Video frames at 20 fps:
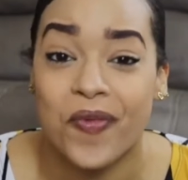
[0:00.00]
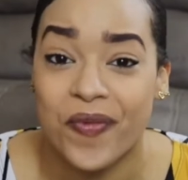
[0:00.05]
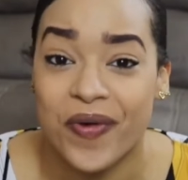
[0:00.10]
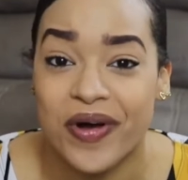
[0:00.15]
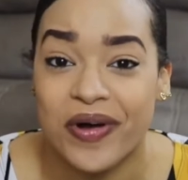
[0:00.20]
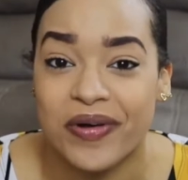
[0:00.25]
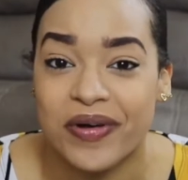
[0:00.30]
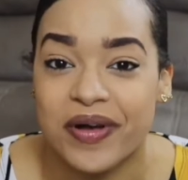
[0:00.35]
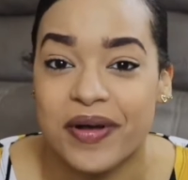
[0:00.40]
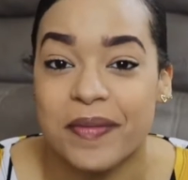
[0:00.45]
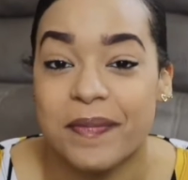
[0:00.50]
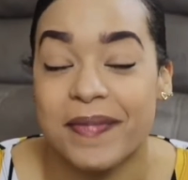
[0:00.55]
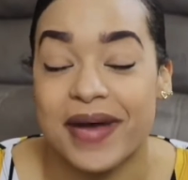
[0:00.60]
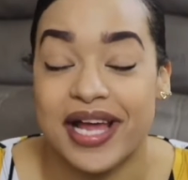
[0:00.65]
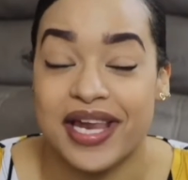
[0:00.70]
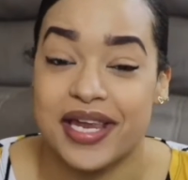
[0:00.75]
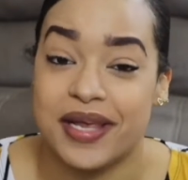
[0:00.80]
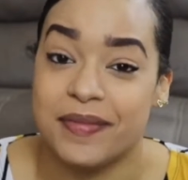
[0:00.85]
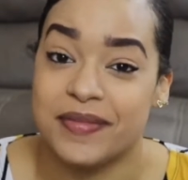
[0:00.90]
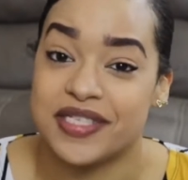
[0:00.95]
welcome. My
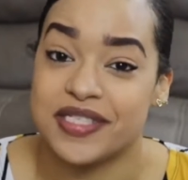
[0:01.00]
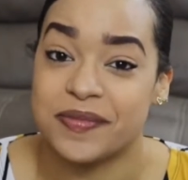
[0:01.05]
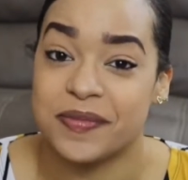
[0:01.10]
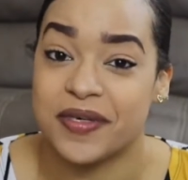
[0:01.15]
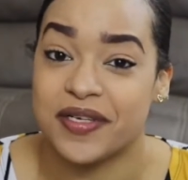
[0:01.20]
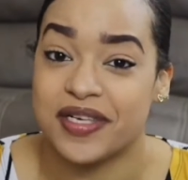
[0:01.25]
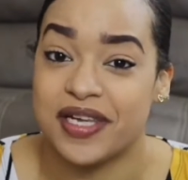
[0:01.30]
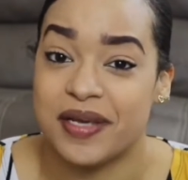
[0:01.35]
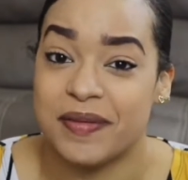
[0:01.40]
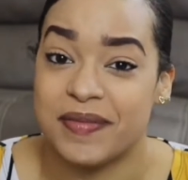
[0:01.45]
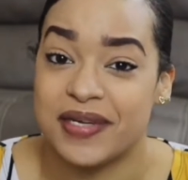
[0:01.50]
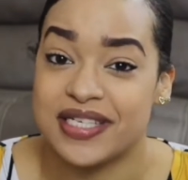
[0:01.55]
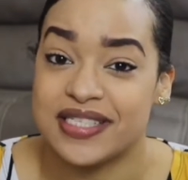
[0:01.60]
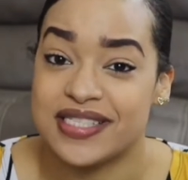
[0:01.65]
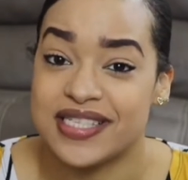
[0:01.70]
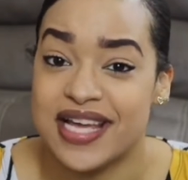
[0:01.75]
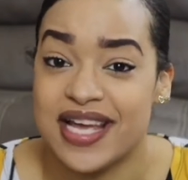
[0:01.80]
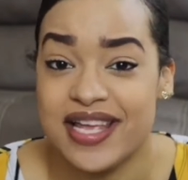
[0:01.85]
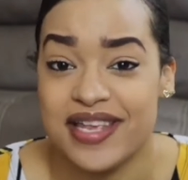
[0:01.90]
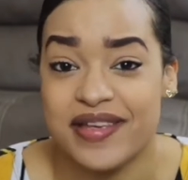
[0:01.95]
name is
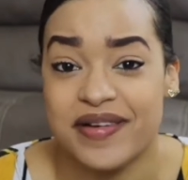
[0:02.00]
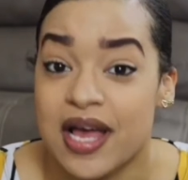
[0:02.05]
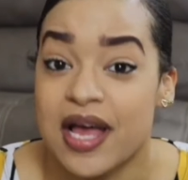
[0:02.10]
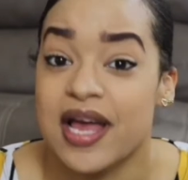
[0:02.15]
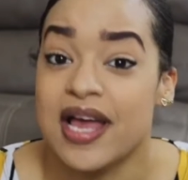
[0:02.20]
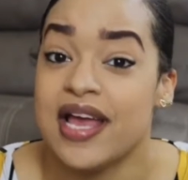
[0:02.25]
MonayMcdaniel.